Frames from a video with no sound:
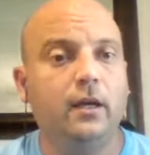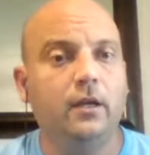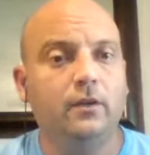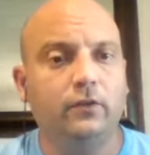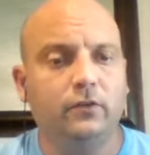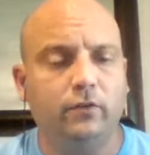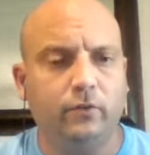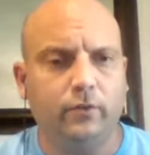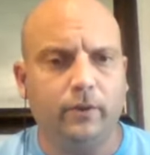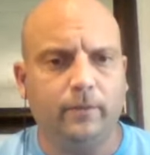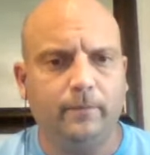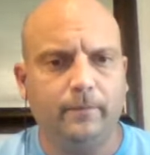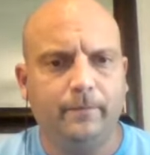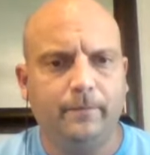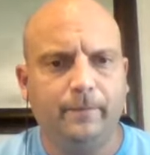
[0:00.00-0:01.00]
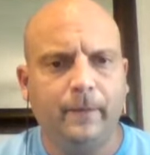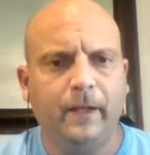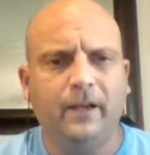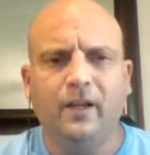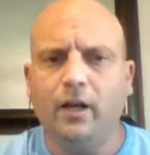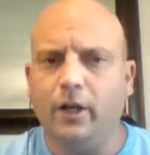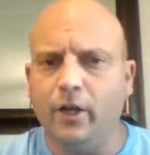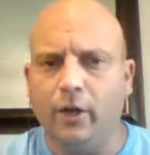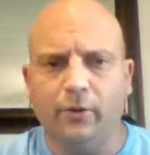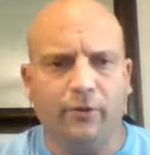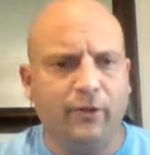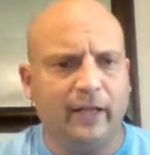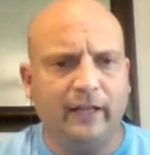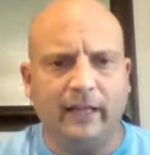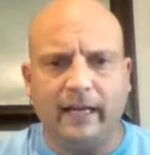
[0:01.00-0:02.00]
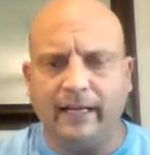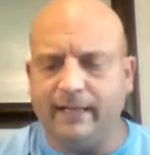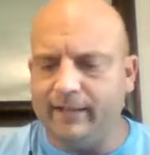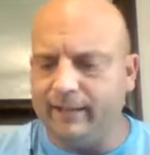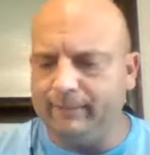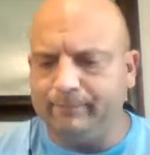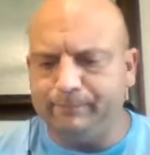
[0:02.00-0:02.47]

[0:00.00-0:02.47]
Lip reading: sooner. Another thing that I did